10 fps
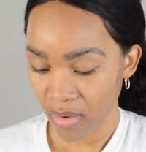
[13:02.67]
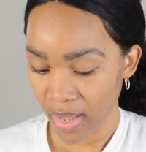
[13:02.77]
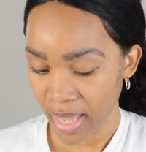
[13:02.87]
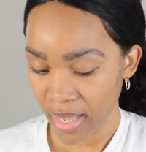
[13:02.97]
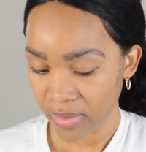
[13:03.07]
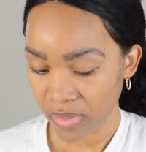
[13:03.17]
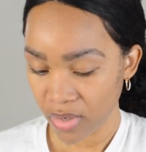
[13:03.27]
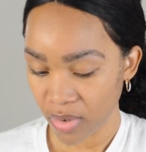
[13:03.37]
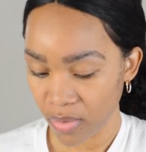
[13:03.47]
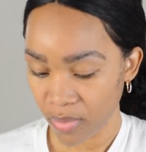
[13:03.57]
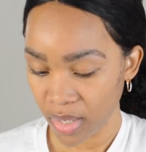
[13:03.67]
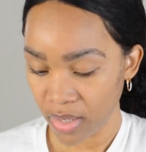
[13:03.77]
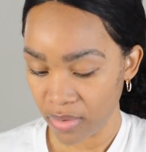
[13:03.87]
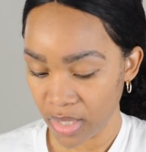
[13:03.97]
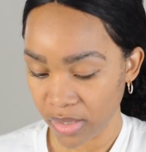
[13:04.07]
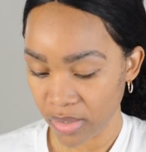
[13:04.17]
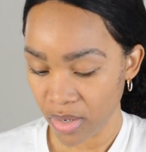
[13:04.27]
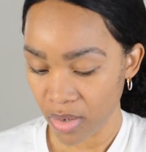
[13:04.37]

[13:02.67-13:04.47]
Okay, so what you need to know